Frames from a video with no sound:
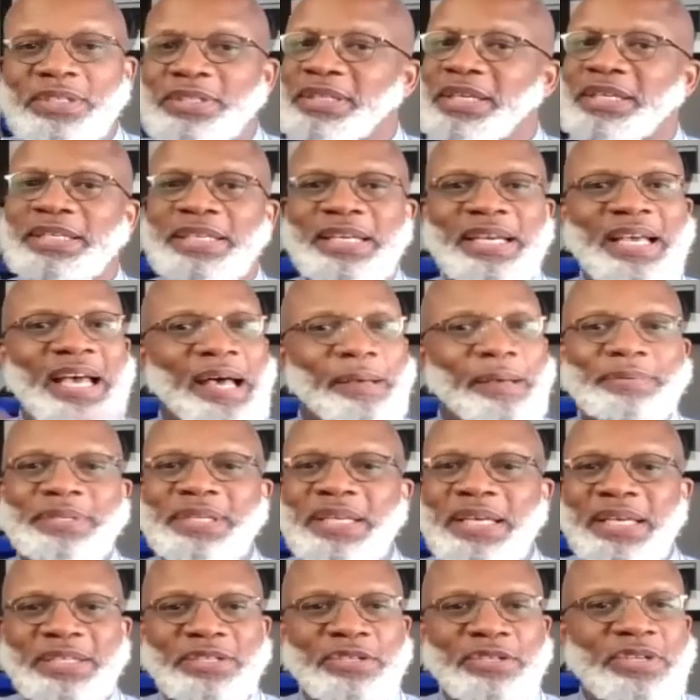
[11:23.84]
Just because the cop
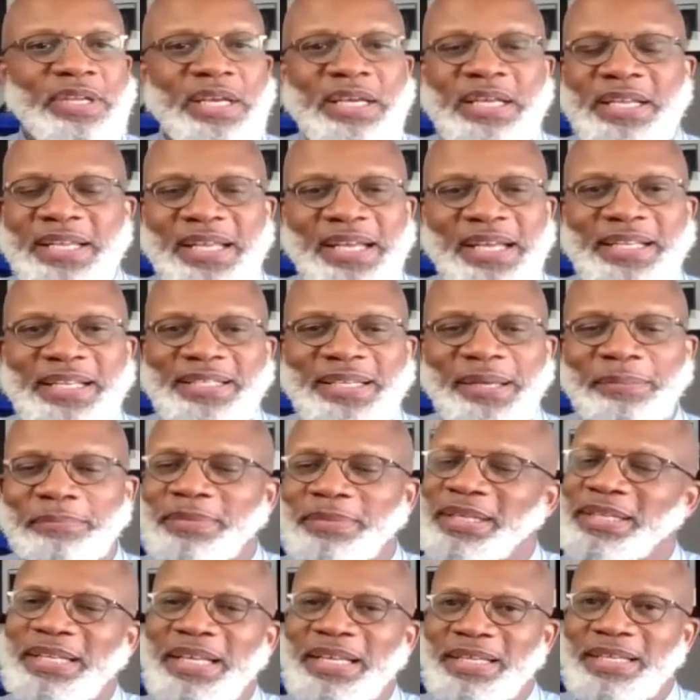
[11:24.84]
says he did
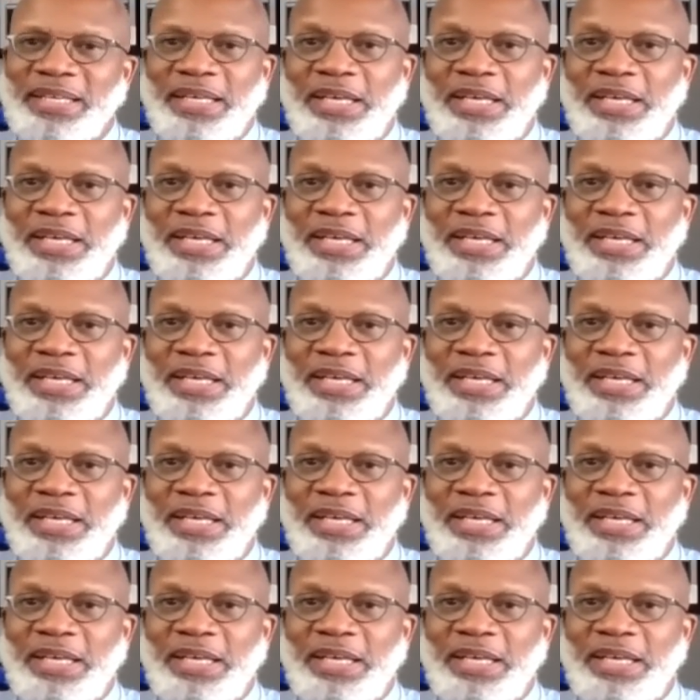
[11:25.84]
something,